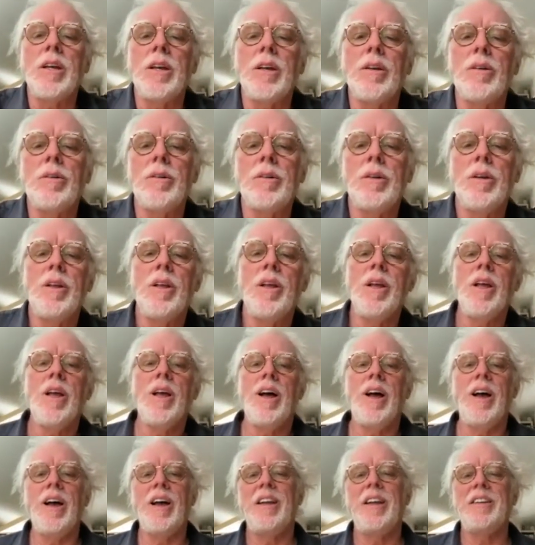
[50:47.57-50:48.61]
And,
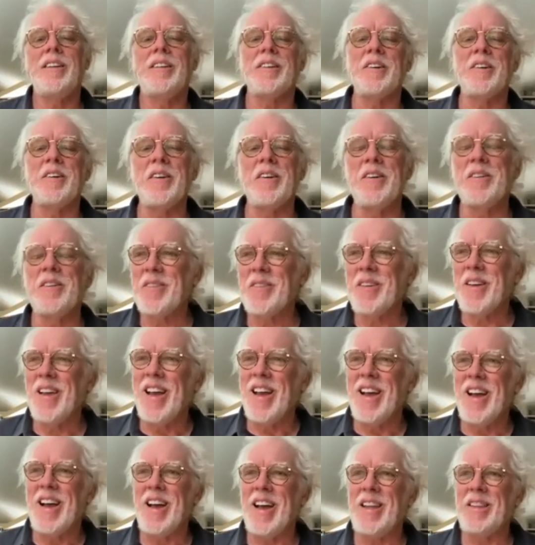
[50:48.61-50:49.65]
and, uh,
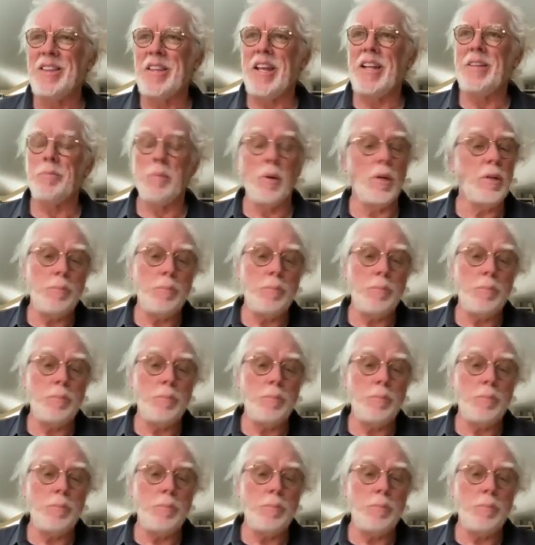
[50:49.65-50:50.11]
yes, and yes, then, yes.